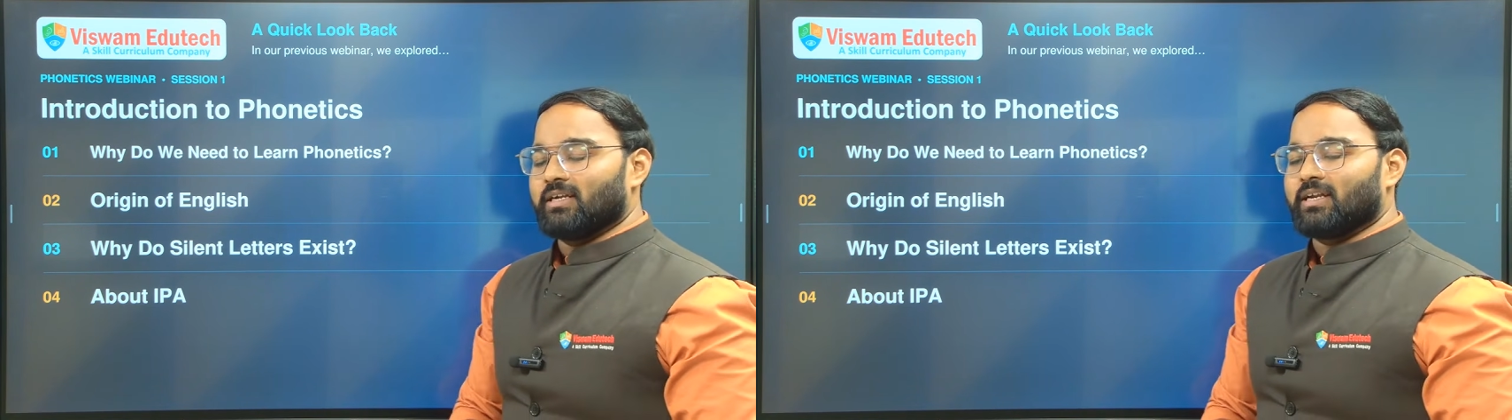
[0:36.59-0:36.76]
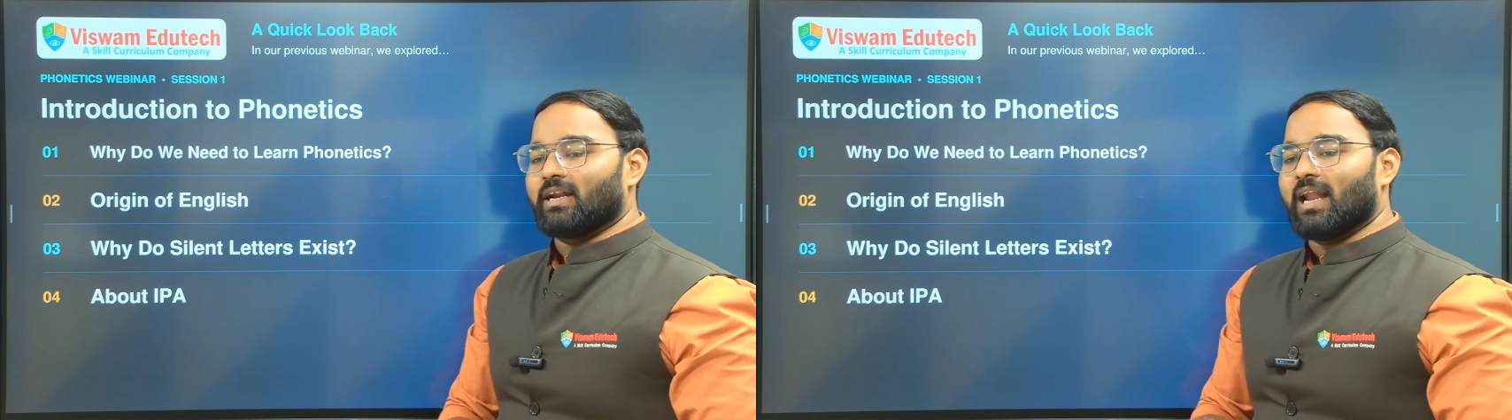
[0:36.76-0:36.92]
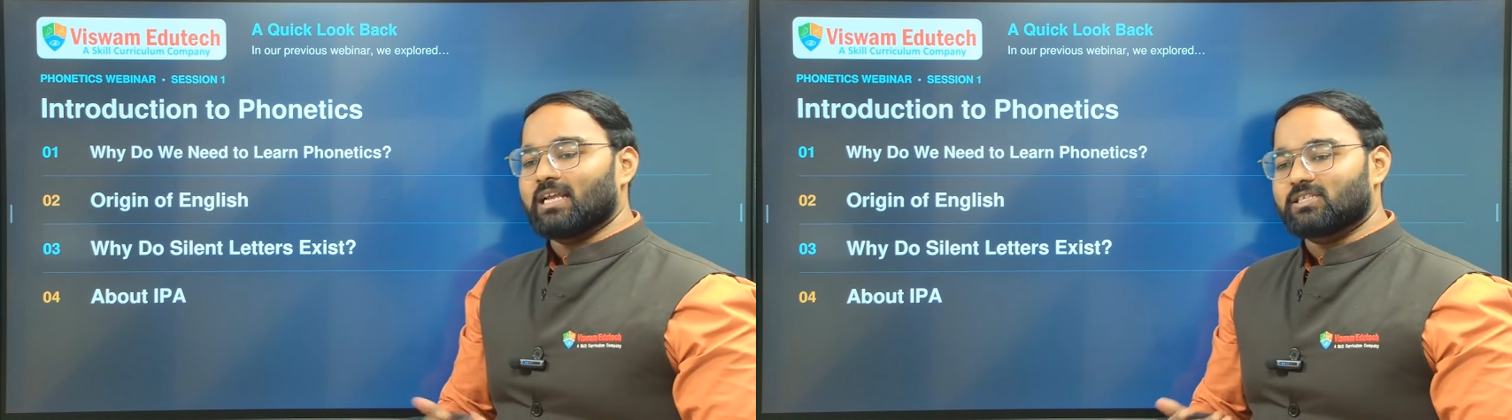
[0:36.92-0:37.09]

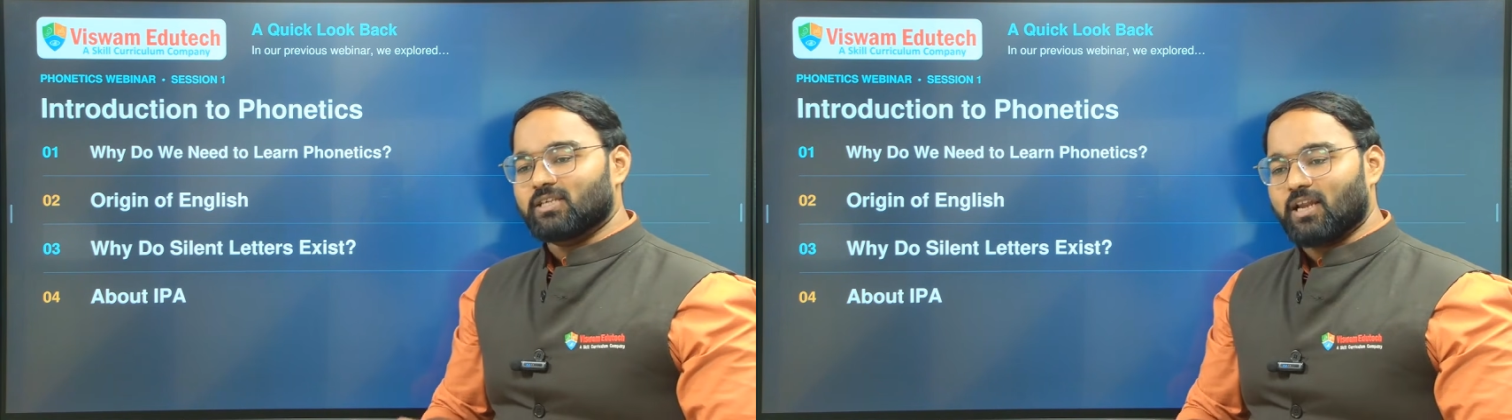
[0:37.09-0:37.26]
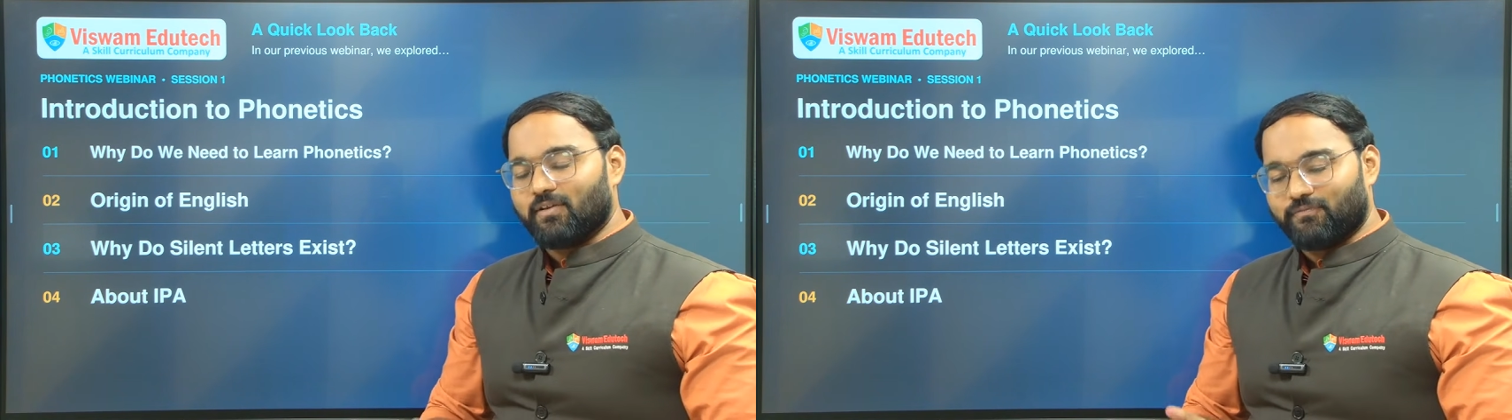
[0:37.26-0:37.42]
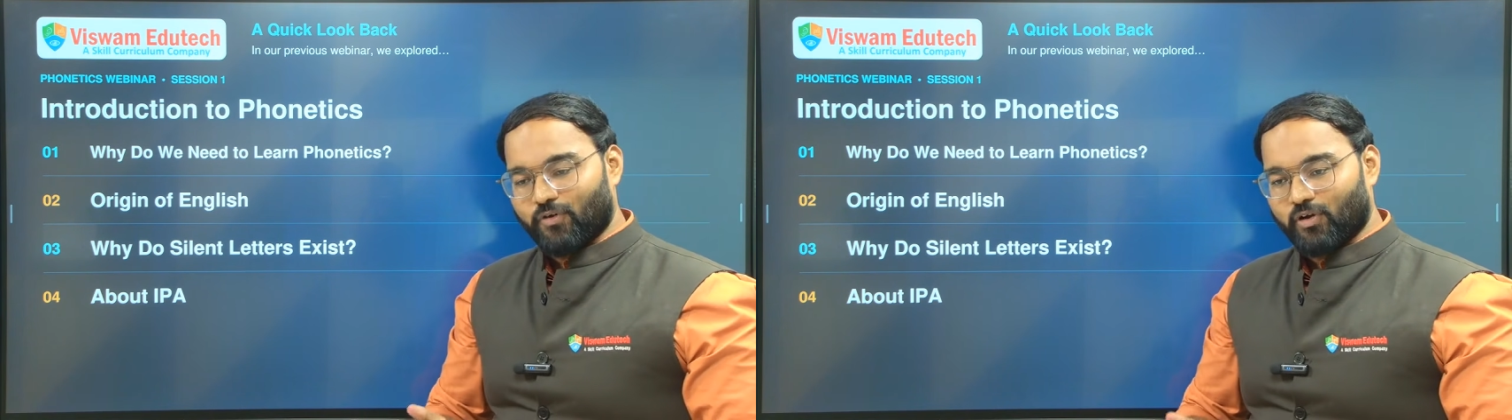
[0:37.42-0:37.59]

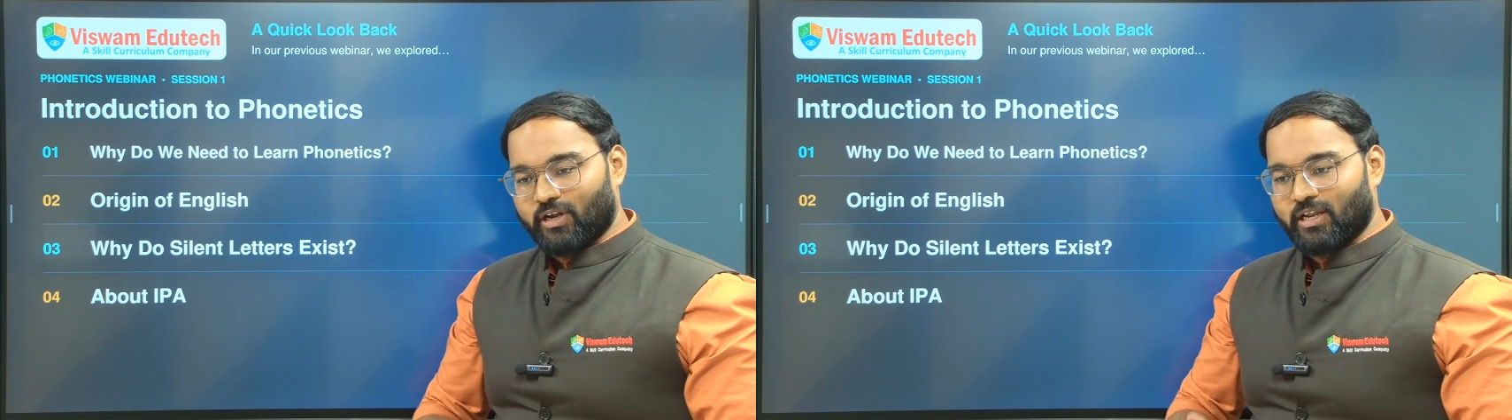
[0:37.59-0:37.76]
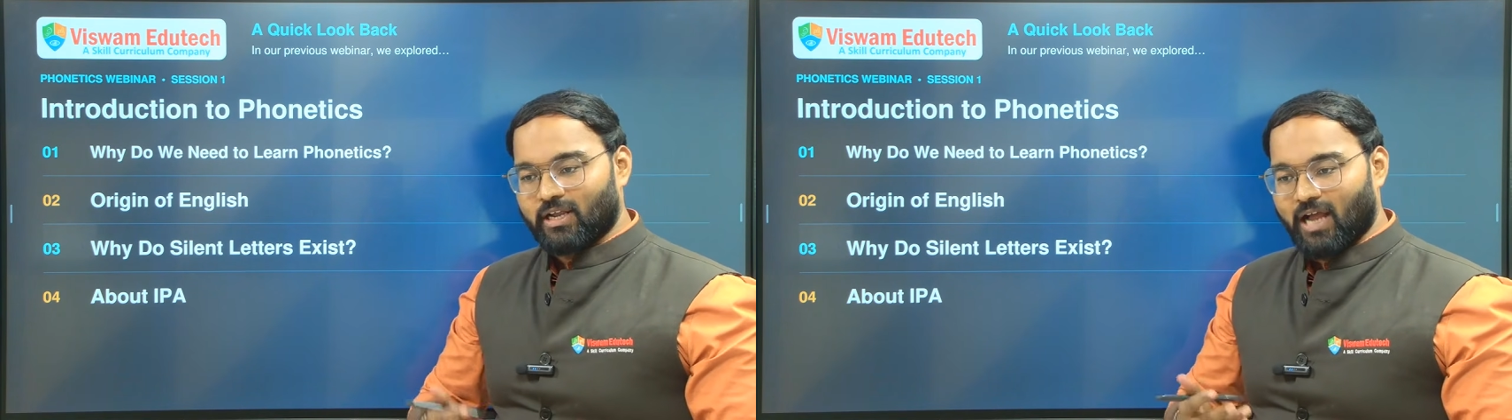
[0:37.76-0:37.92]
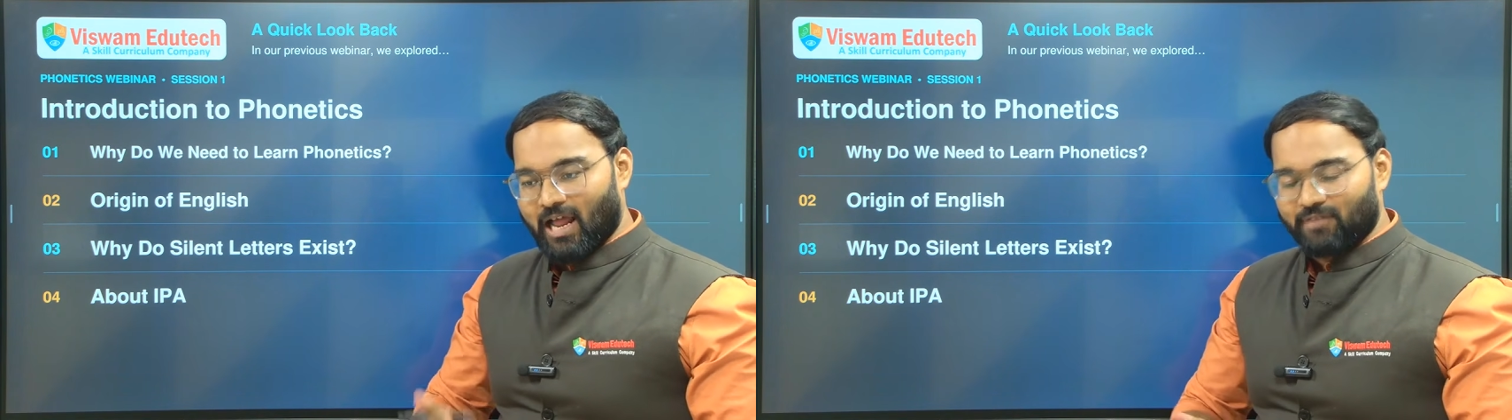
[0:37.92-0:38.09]
International
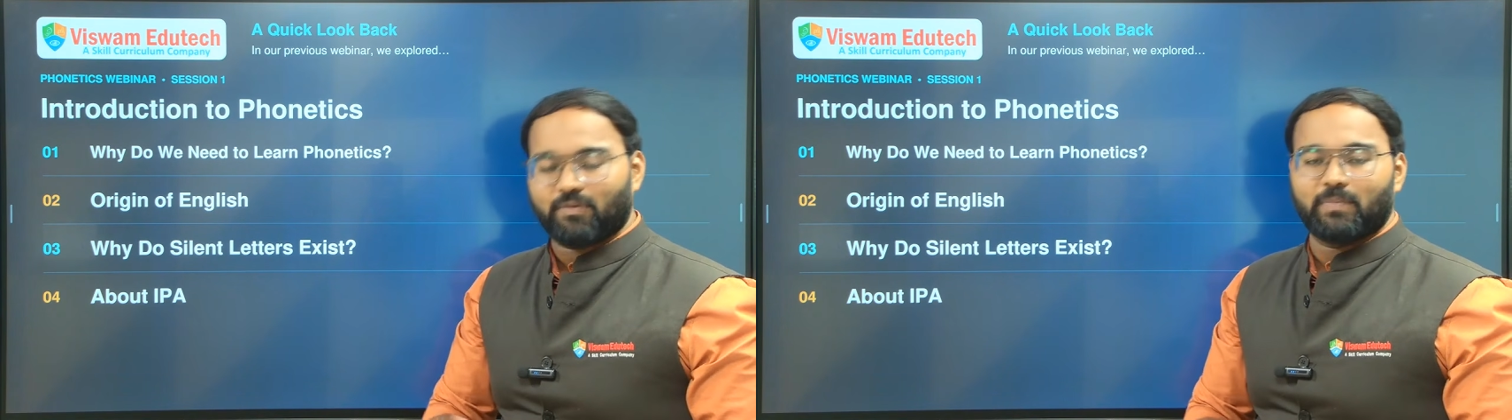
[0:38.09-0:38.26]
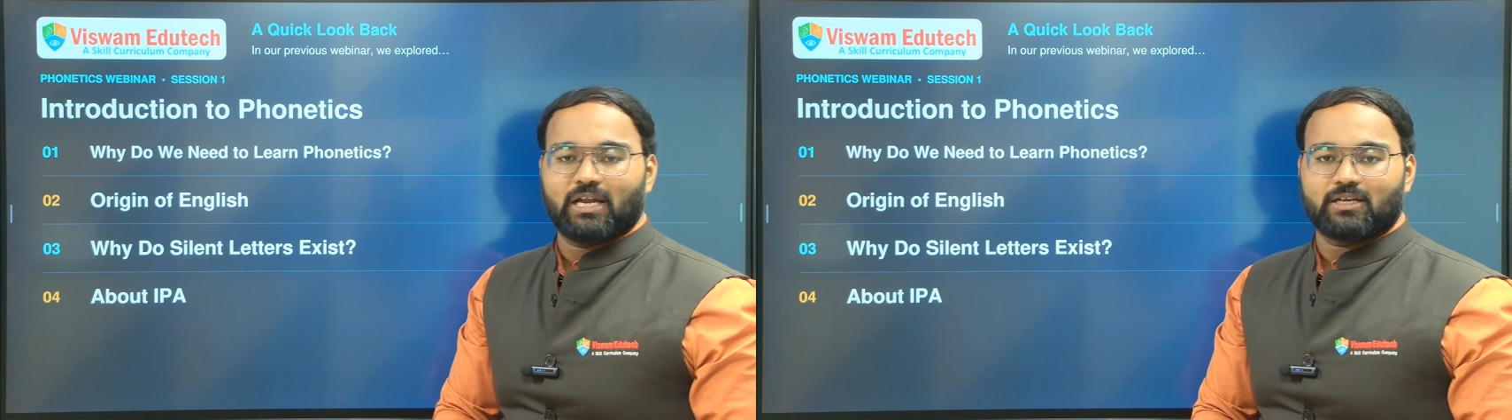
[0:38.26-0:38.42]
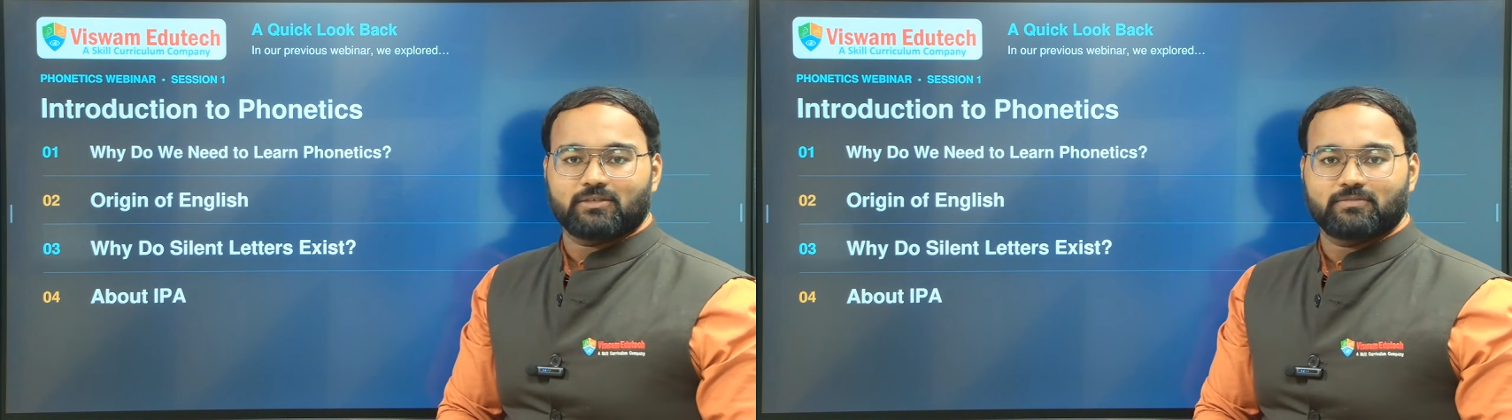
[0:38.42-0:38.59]
Phonetic
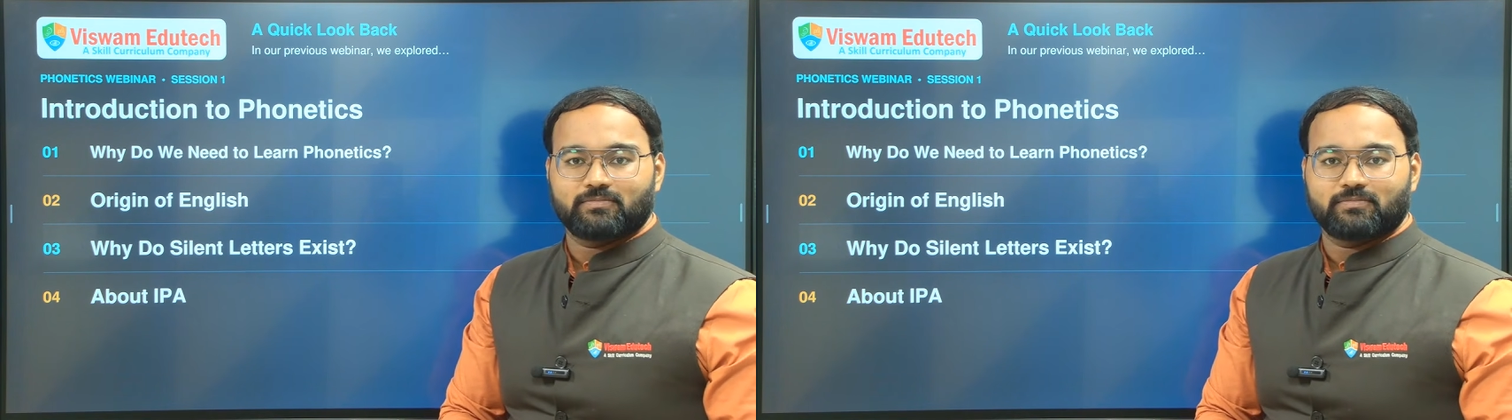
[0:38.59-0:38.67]
Alphabet.